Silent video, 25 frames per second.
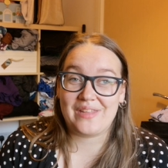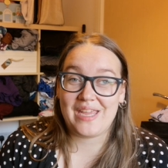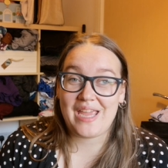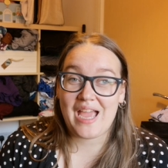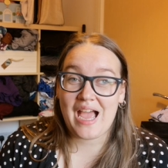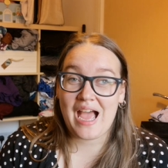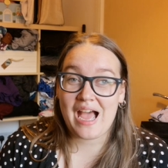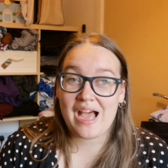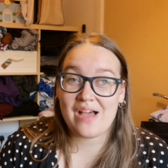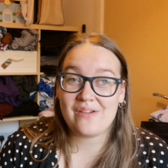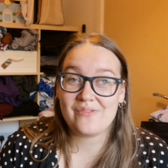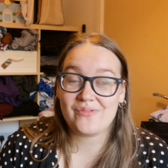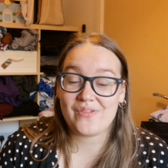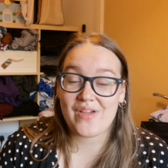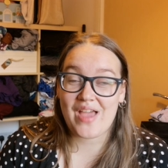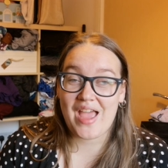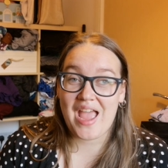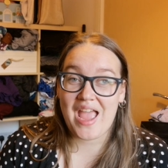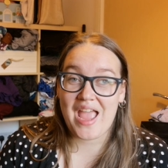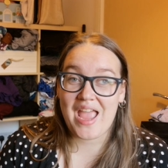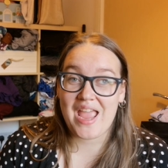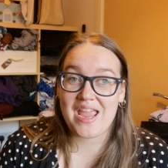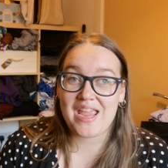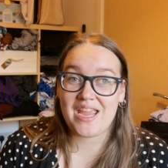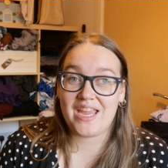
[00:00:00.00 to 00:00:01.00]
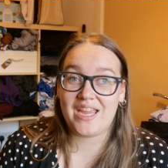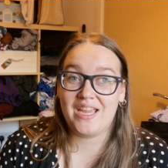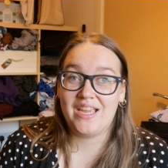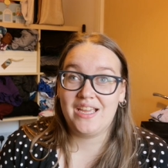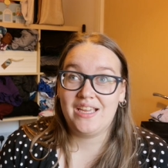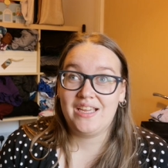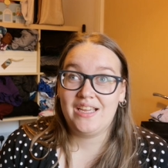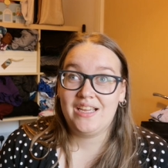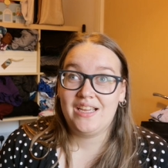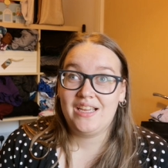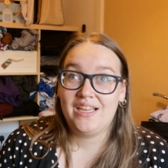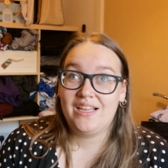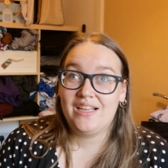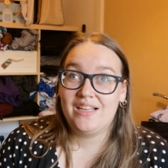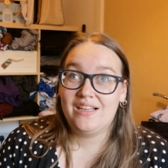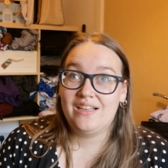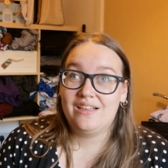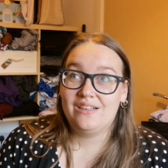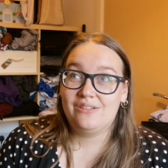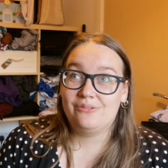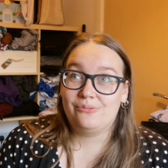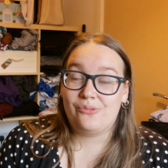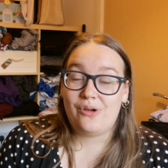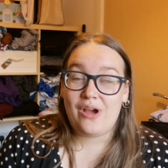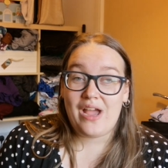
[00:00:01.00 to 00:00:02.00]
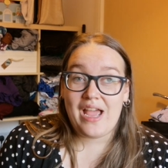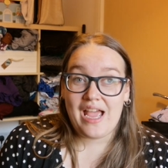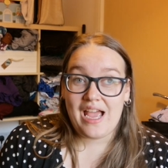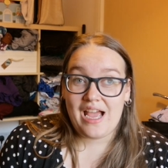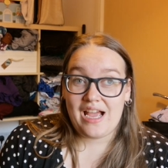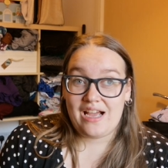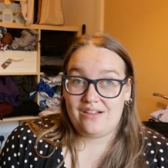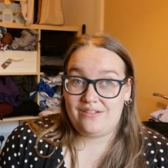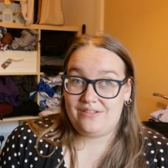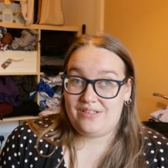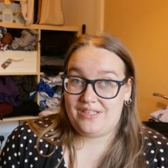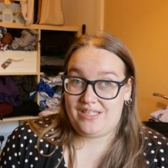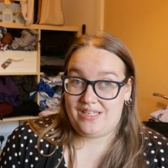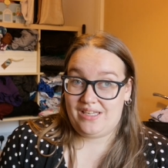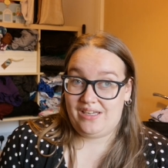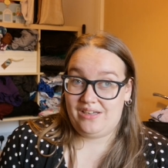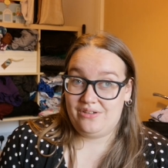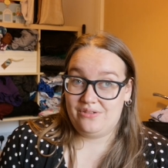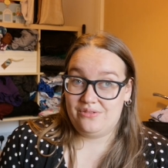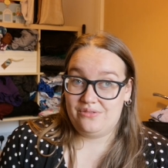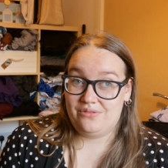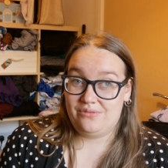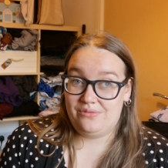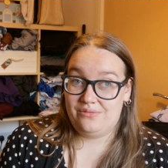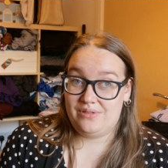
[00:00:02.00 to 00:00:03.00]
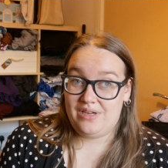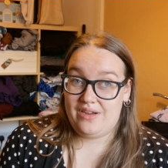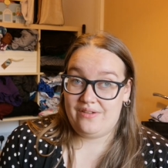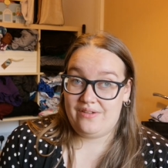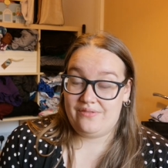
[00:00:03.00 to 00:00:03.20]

They have a warehouse sale